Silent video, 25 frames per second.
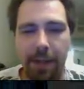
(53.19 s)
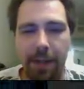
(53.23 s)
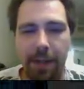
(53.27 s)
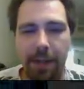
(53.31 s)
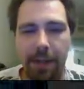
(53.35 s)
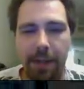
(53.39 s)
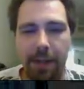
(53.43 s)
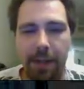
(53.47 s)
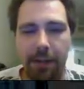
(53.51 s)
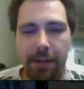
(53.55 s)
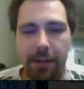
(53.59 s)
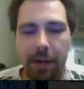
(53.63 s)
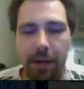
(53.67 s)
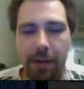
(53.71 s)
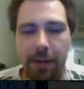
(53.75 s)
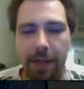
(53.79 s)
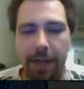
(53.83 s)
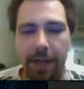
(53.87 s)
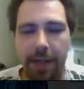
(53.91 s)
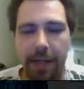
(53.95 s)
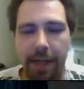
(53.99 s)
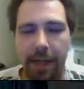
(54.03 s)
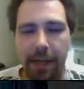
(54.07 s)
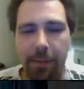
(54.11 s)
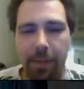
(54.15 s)
Then I was out
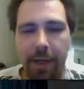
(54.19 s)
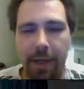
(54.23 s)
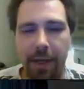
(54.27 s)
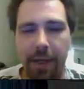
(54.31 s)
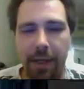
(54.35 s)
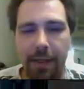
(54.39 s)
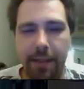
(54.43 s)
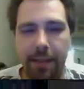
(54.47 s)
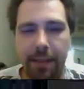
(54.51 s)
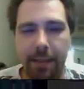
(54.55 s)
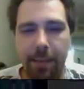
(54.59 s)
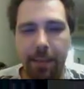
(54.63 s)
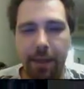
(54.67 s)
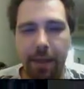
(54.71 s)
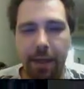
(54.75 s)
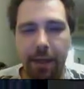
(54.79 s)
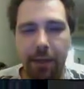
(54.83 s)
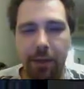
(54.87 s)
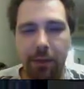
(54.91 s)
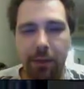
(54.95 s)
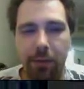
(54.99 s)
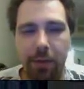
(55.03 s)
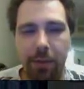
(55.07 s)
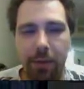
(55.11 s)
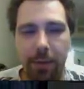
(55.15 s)
today making some money. I
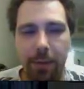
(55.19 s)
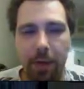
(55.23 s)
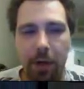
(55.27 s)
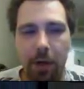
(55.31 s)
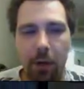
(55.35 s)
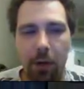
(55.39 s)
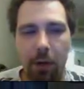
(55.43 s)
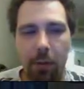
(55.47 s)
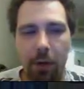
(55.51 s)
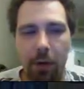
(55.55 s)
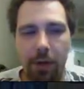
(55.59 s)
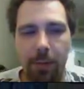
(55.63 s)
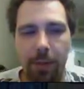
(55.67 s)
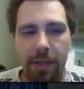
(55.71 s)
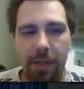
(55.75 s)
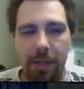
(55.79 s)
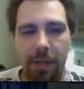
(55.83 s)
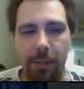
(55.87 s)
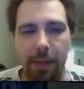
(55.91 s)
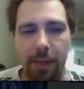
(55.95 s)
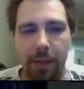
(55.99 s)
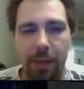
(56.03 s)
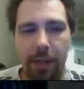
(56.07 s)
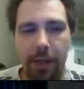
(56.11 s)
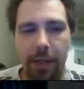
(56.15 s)
was doing some yard work to make
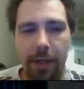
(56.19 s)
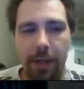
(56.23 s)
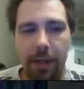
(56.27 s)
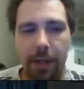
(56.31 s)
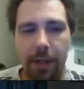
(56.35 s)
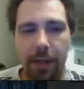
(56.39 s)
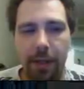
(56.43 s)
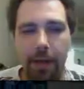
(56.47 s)
some money